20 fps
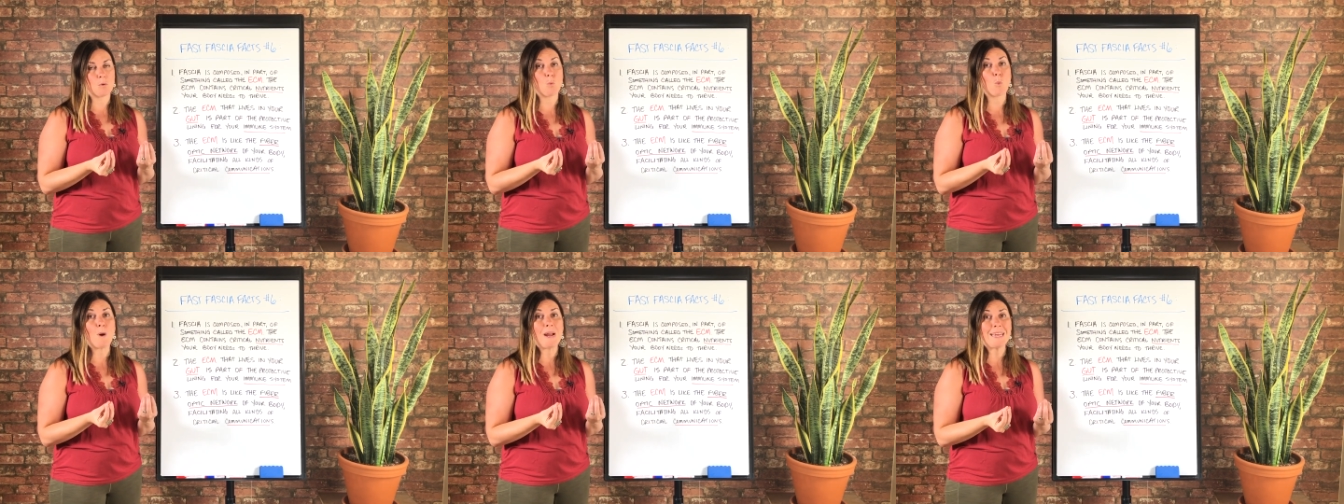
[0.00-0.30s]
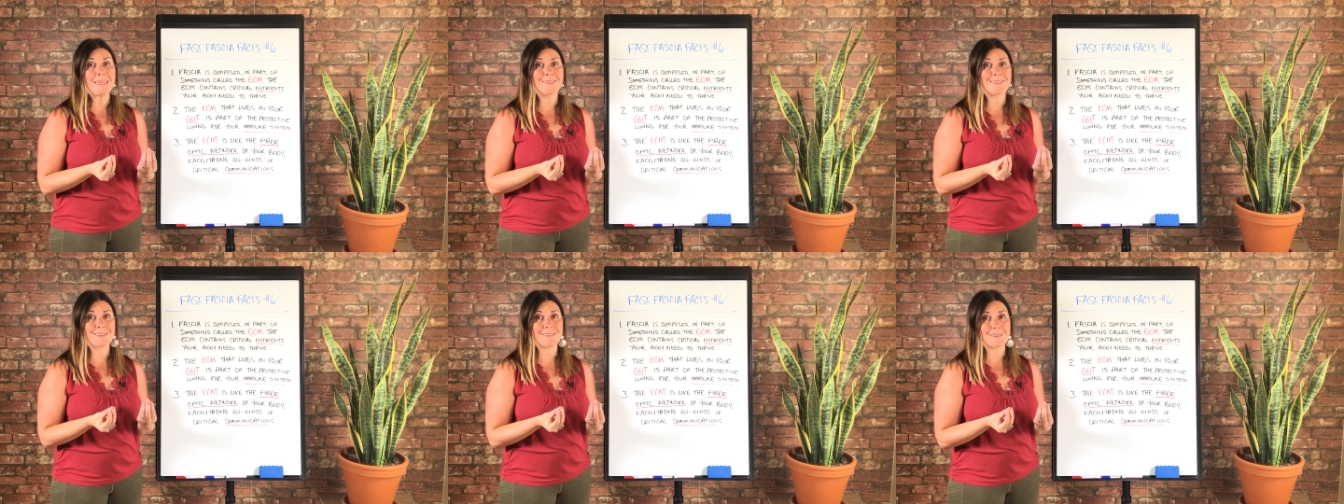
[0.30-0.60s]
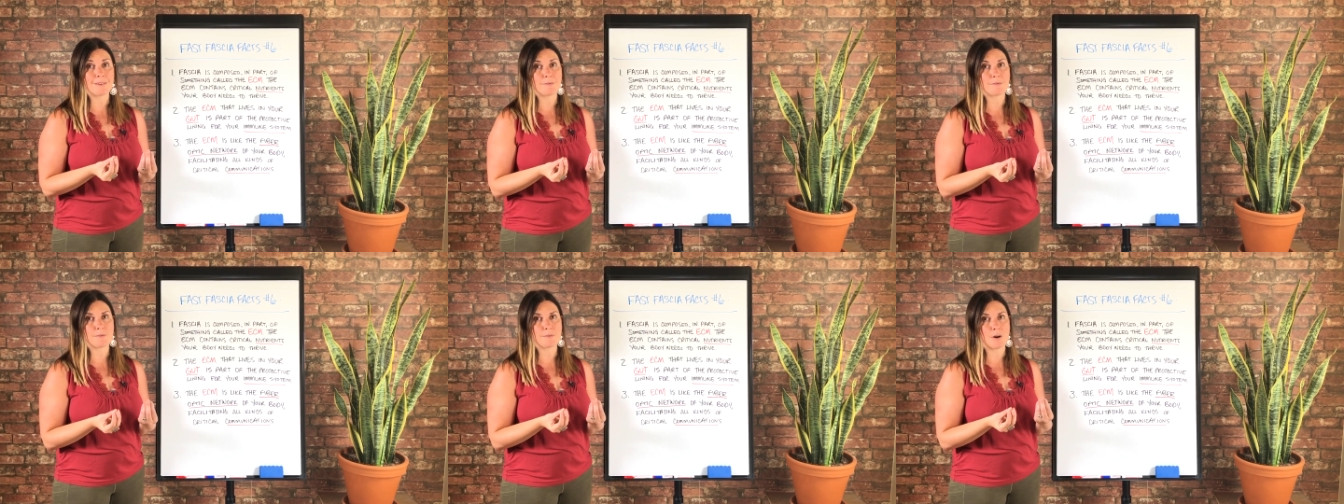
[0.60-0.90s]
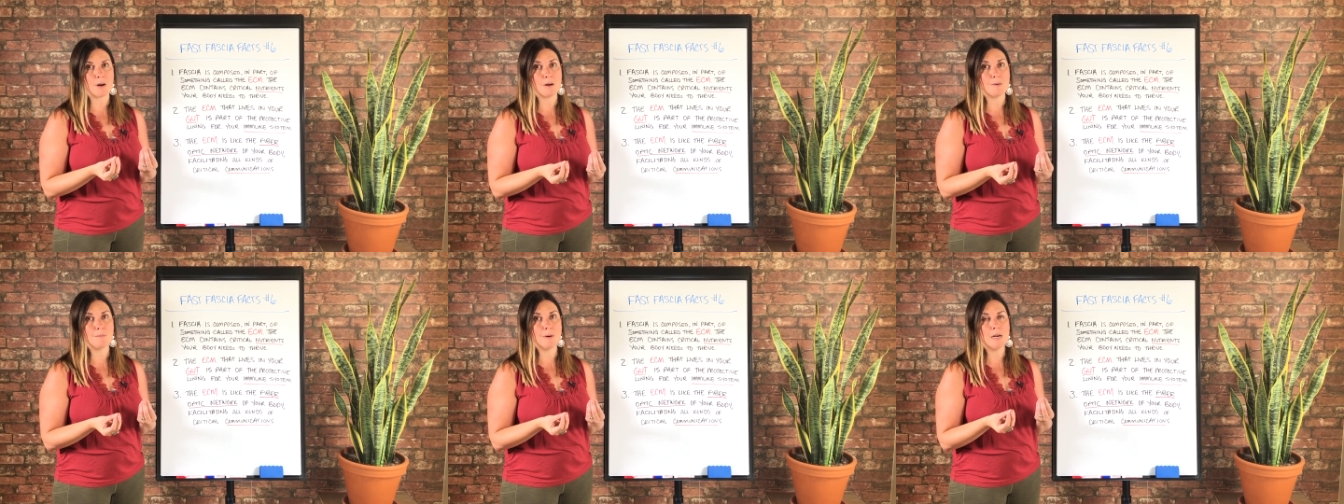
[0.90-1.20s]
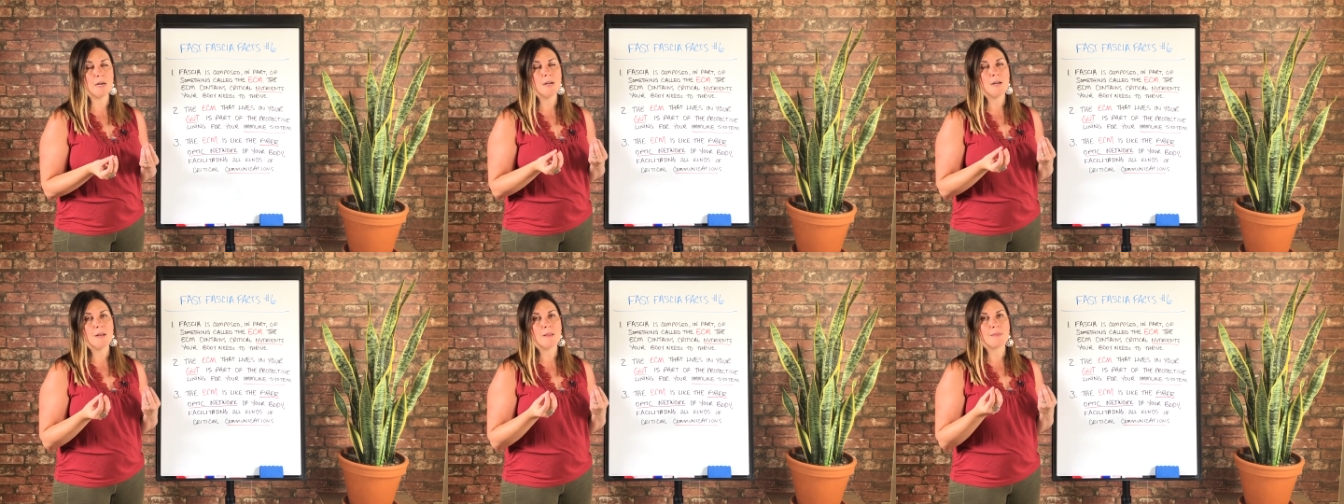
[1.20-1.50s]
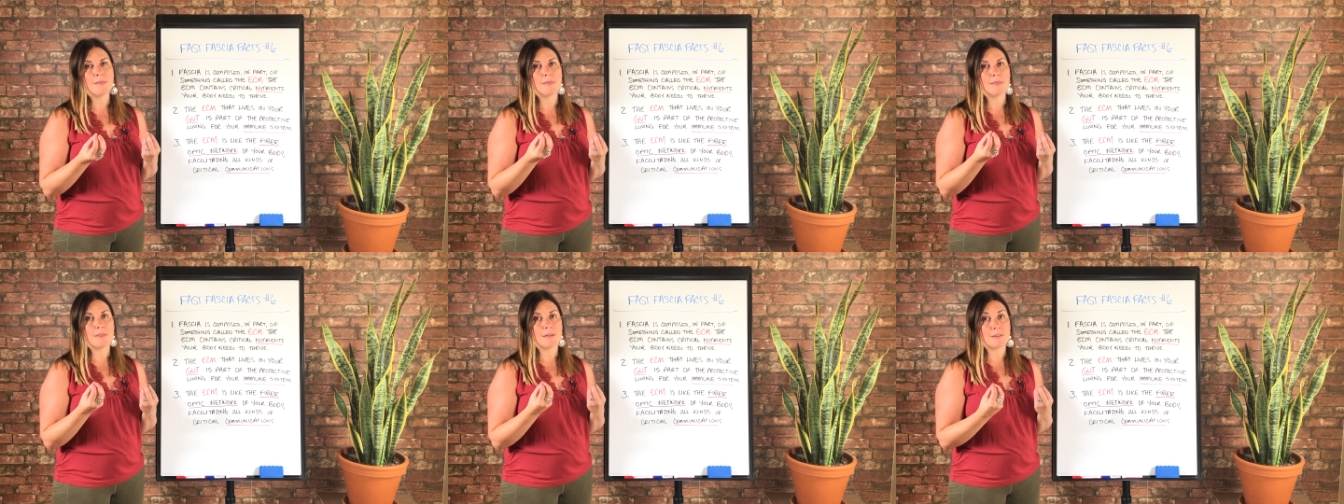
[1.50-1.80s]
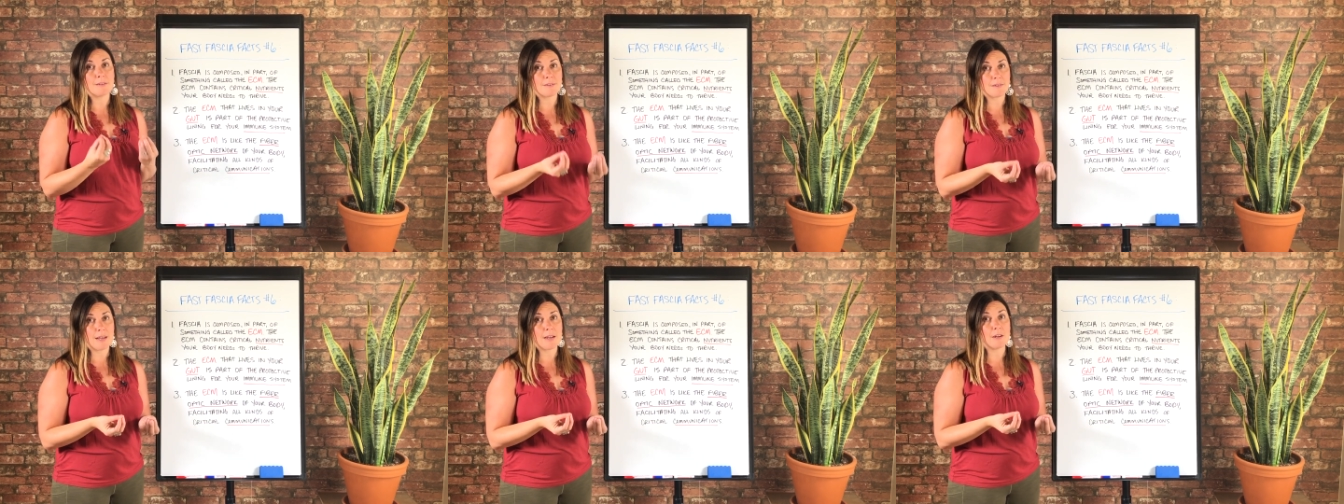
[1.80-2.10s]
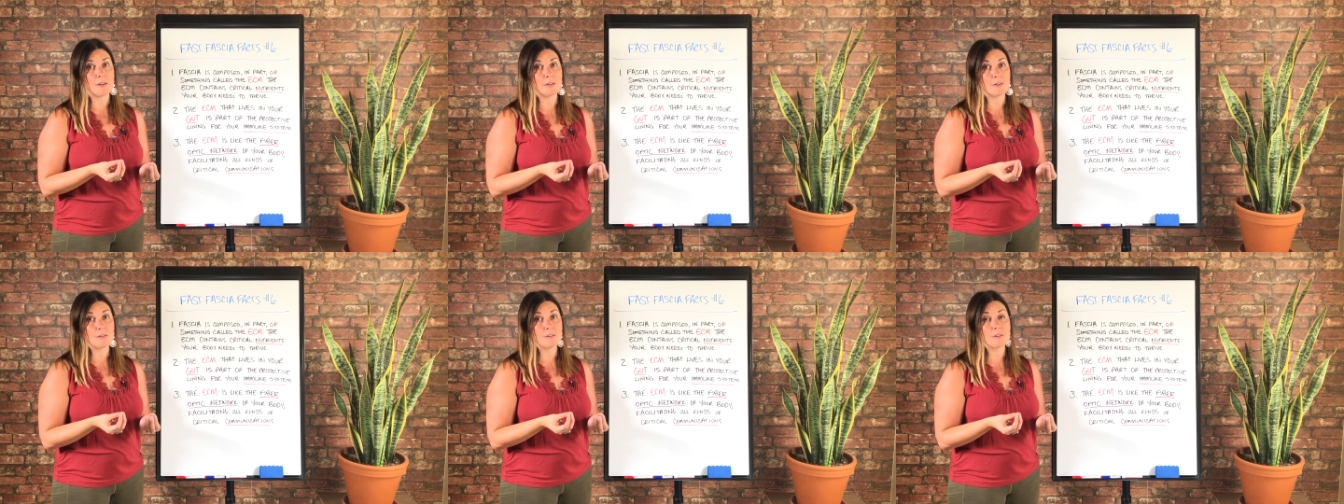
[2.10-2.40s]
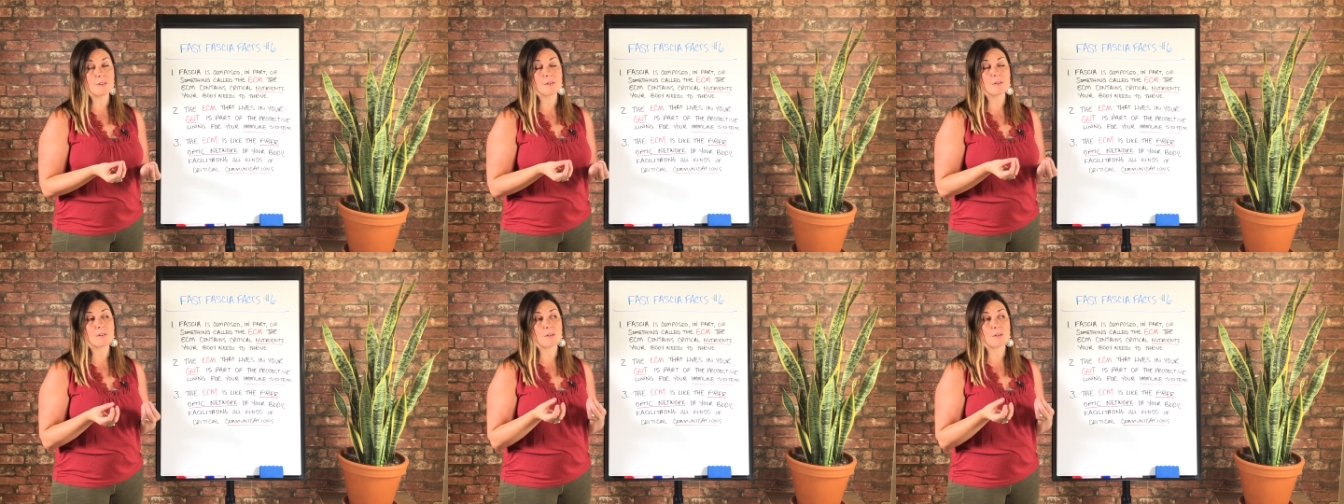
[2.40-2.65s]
waste from the cells.